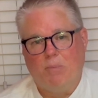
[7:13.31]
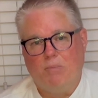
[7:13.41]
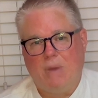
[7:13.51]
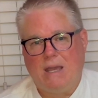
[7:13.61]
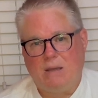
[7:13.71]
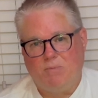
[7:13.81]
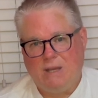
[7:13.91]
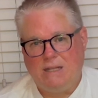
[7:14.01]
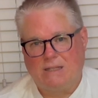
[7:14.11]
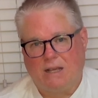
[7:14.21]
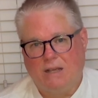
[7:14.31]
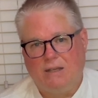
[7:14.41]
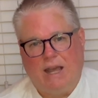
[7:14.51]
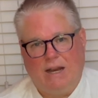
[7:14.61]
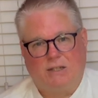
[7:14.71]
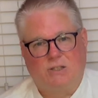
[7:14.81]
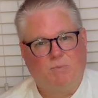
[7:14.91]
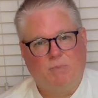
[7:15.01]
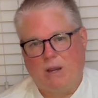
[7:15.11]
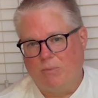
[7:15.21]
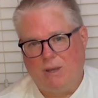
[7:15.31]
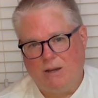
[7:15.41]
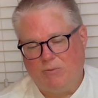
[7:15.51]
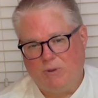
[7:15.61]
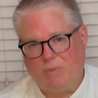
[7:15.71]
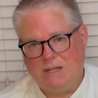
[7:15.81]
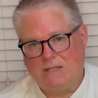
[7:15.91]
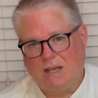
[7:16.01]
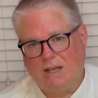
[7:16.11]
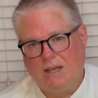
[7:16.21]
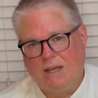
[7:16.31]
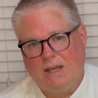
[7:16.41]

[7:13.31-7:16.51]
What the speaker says: making pizza and experimenting with pizza,